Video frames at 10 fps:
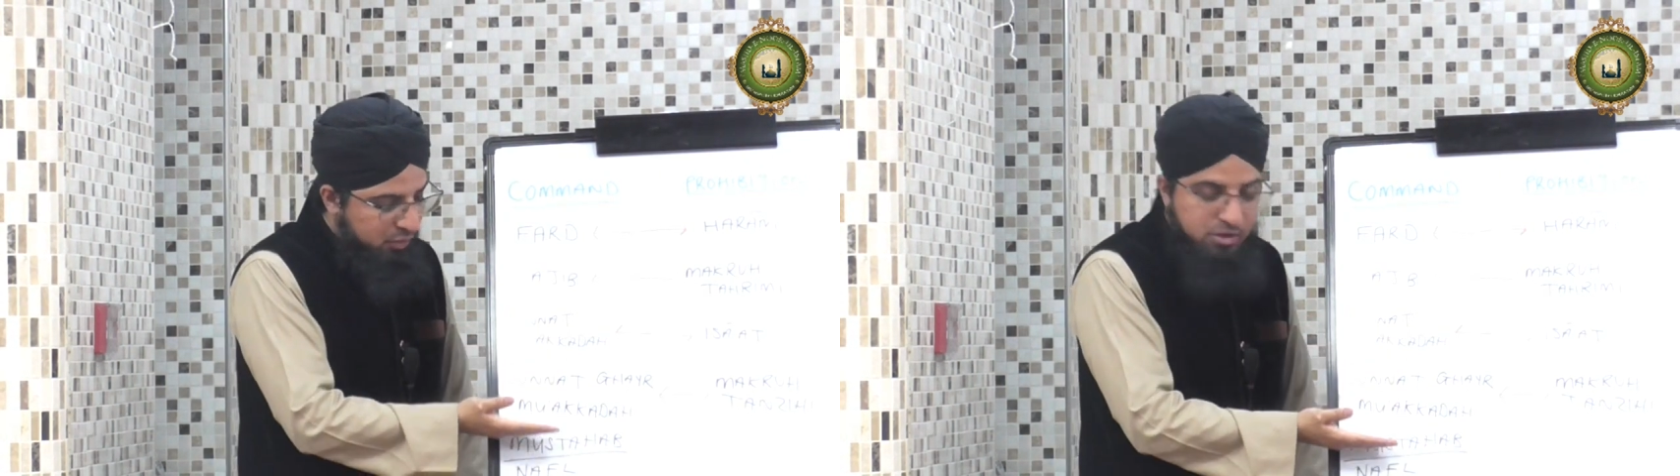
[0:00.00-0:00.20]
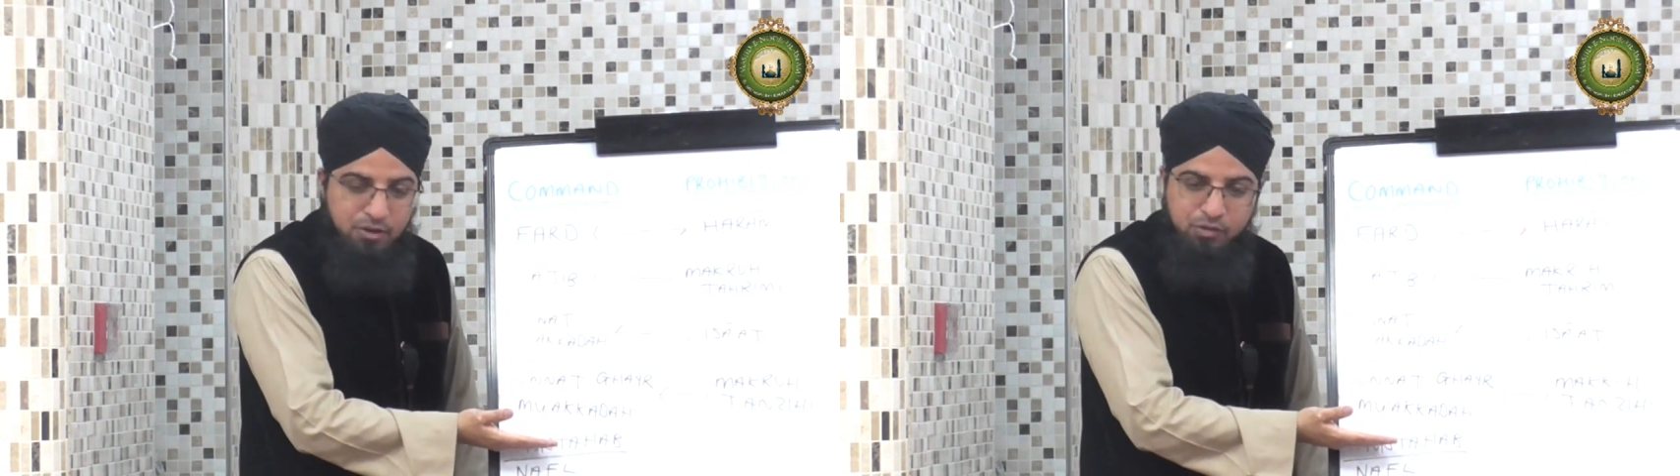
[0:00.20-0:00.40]

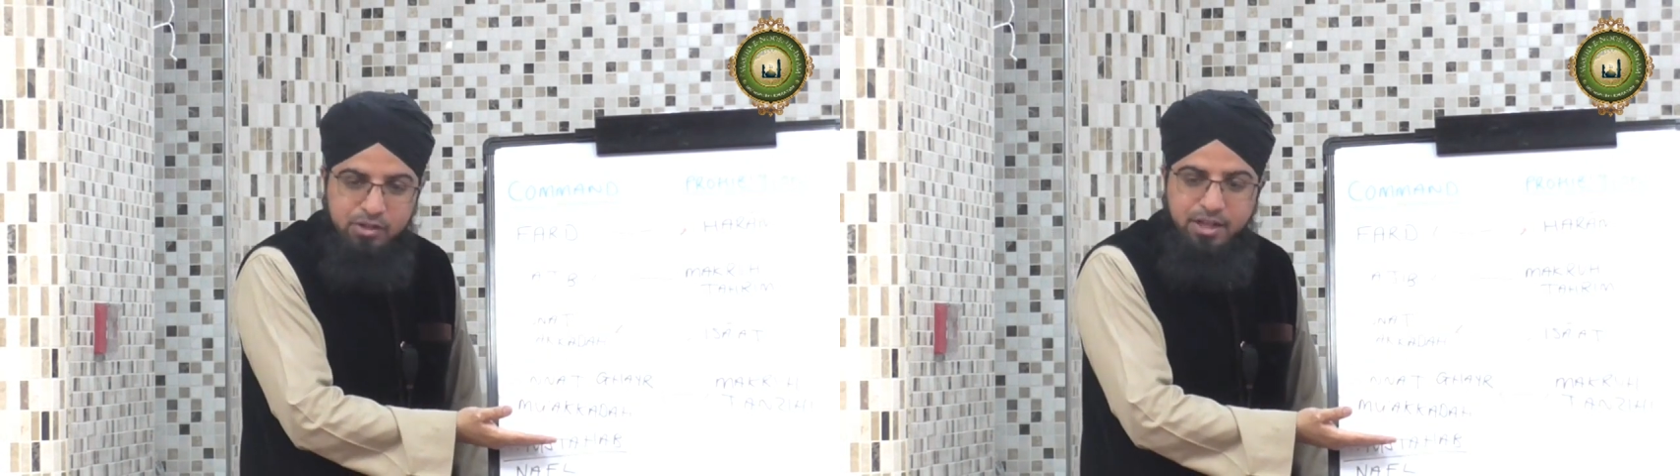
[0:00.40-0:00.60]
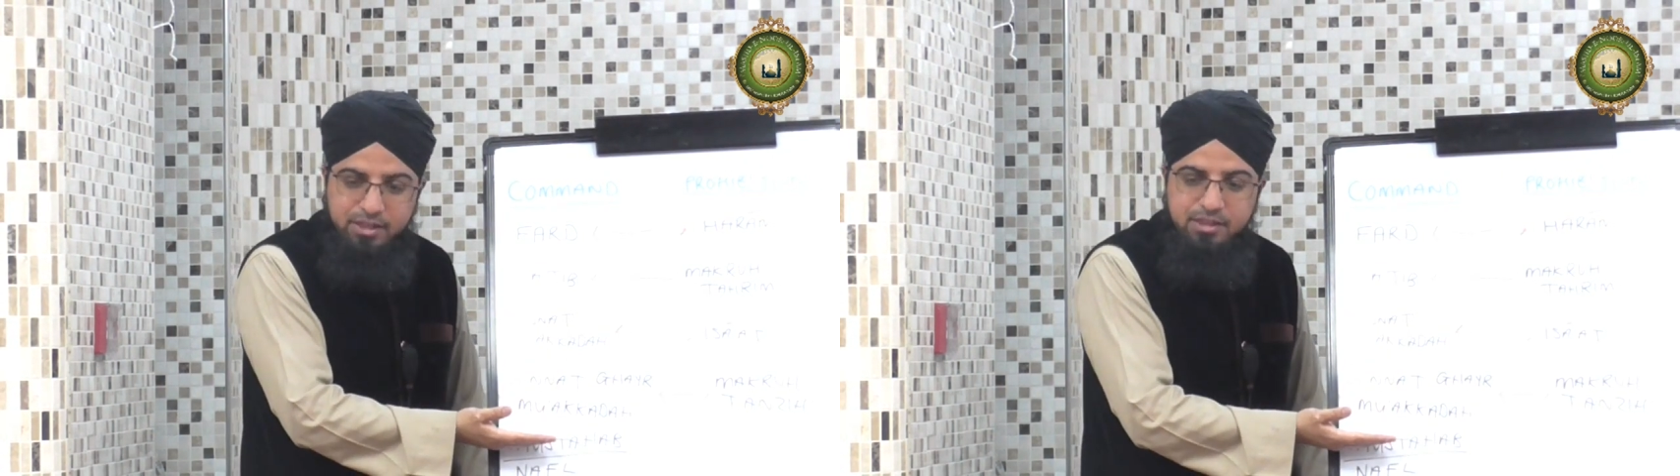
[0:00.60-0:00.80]
For
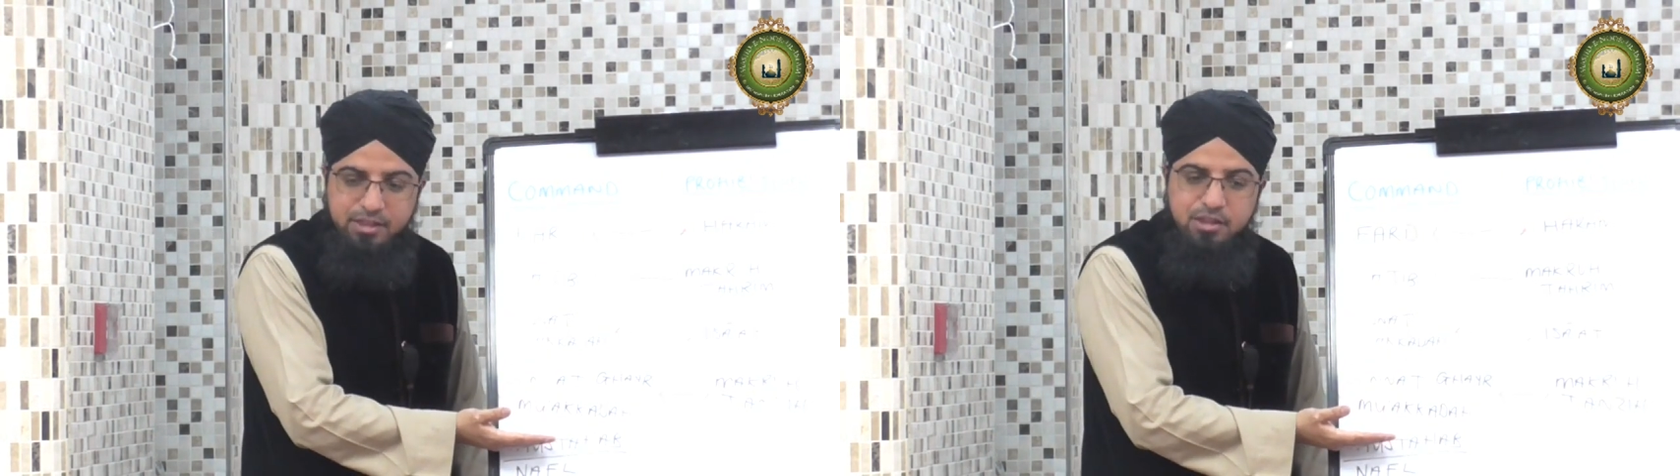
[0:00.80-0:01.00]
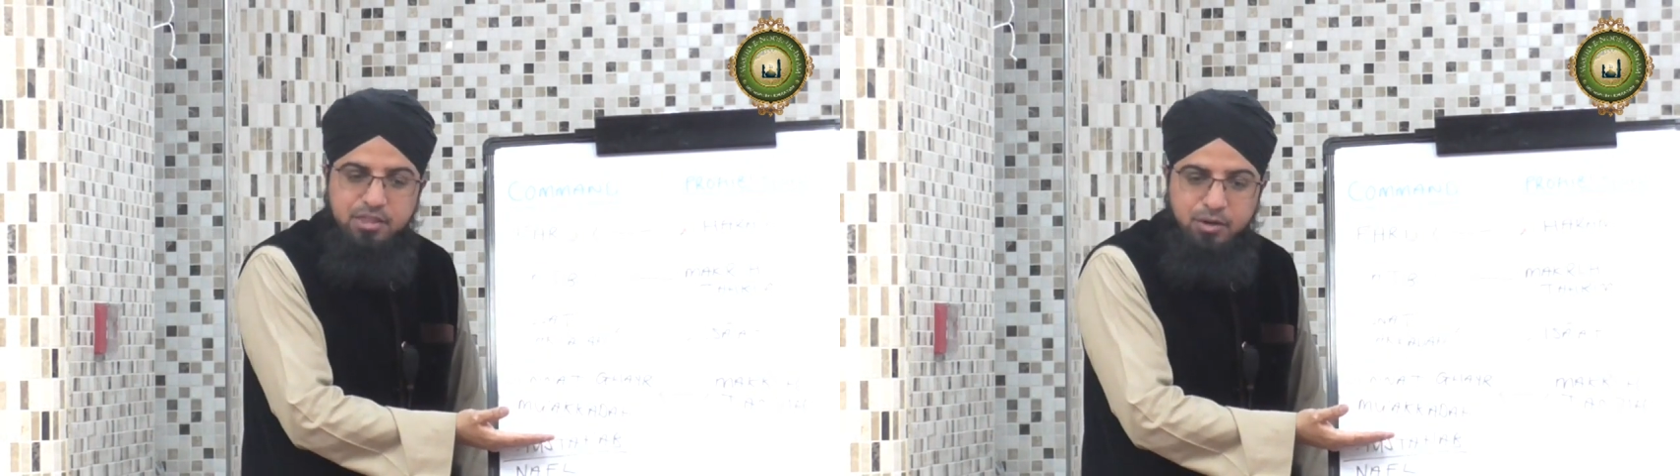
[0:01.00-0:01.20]
nafil, you get
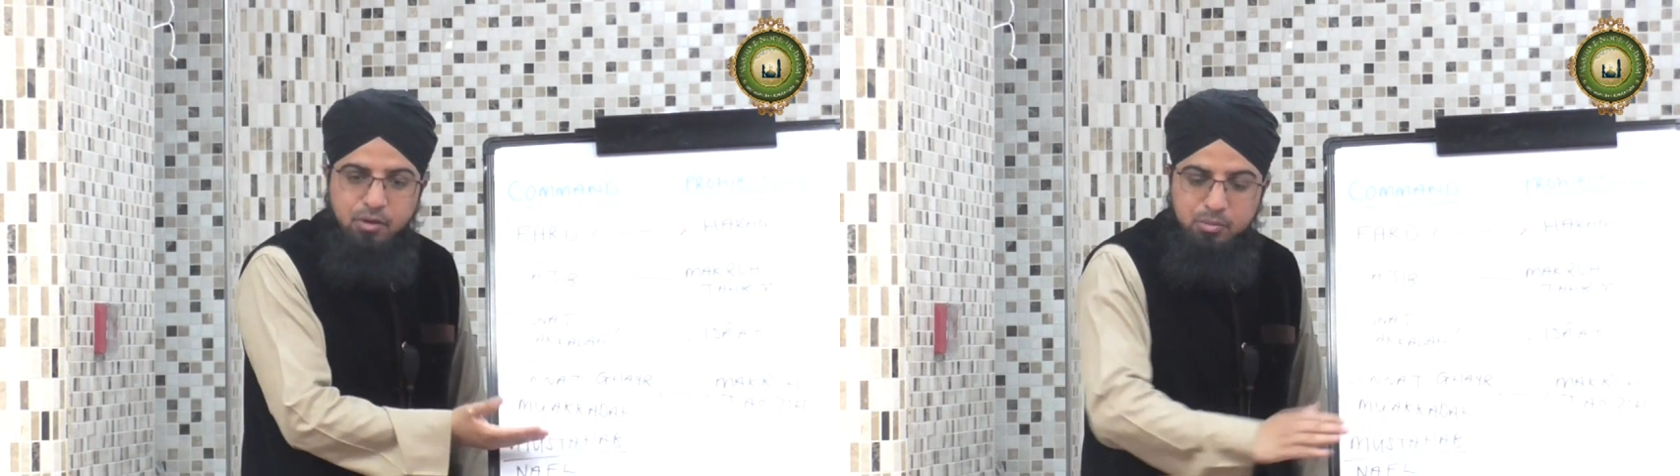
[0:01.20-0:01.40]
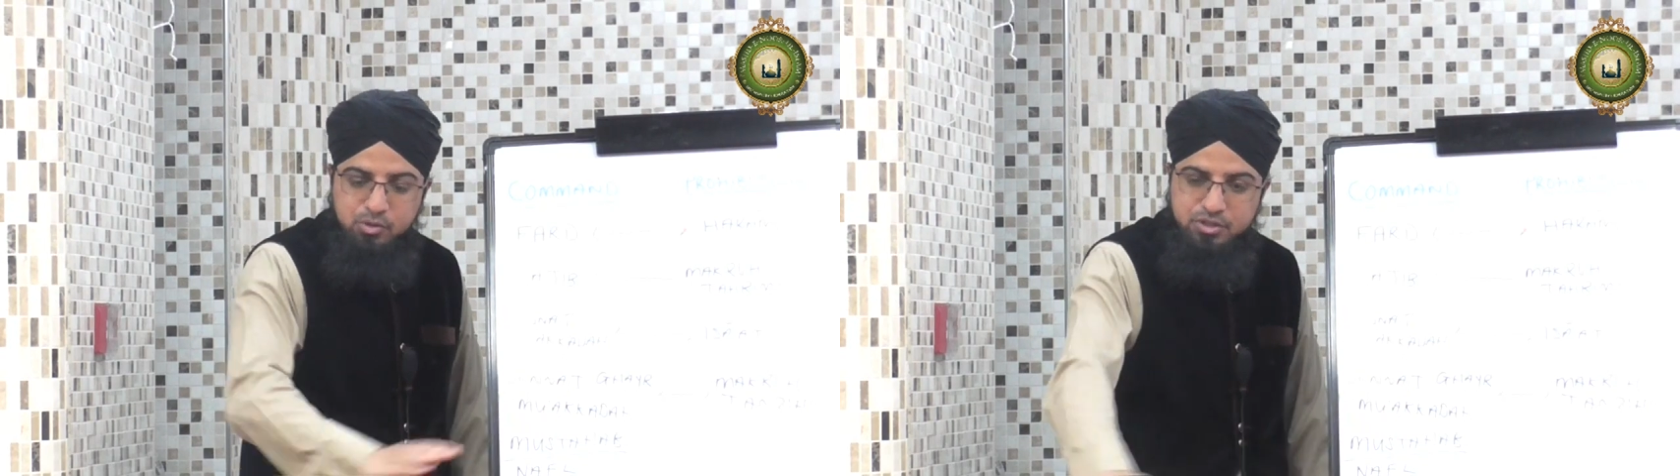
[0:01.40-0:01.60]
the
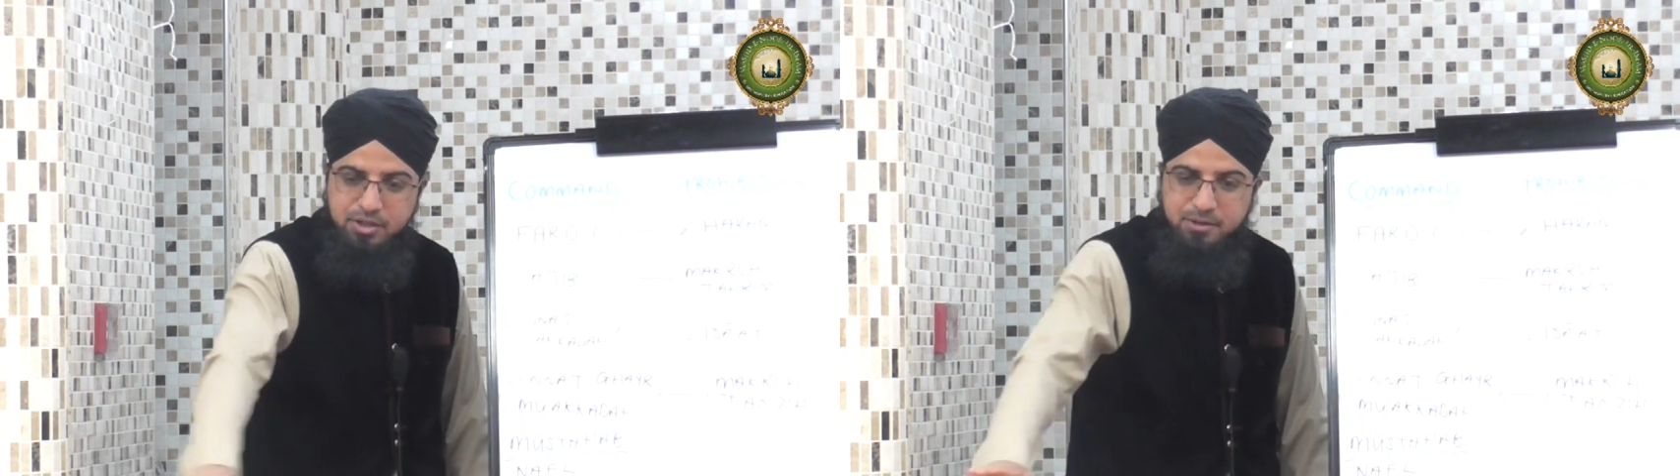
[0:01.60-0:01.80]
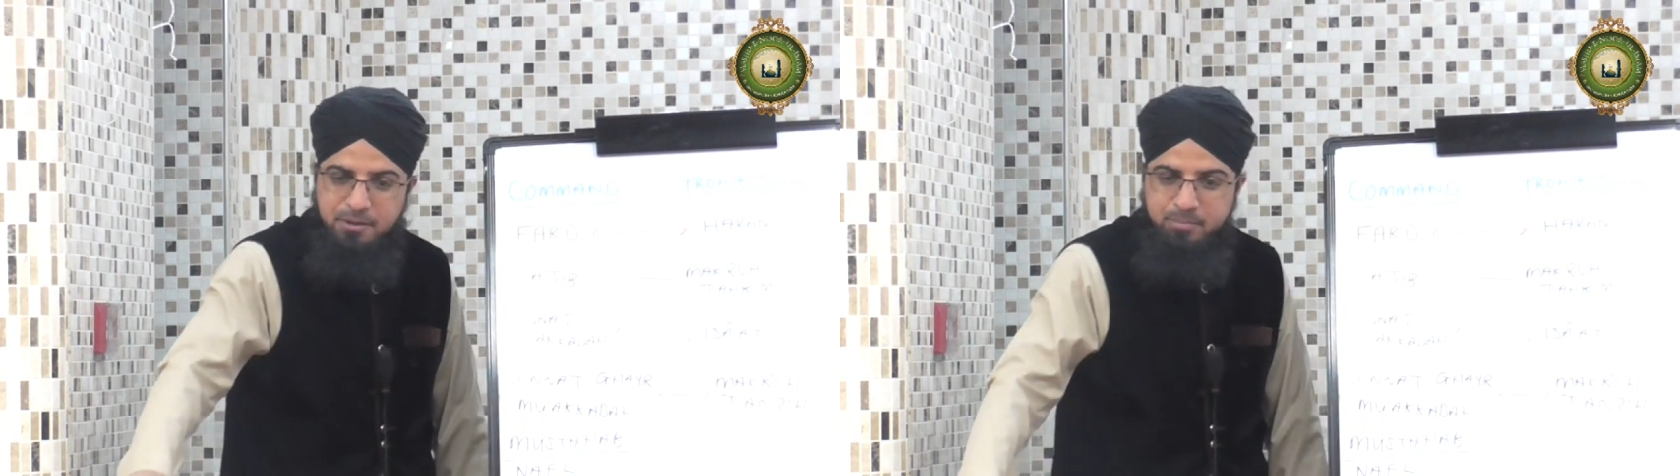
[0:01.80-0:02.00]
sawab written.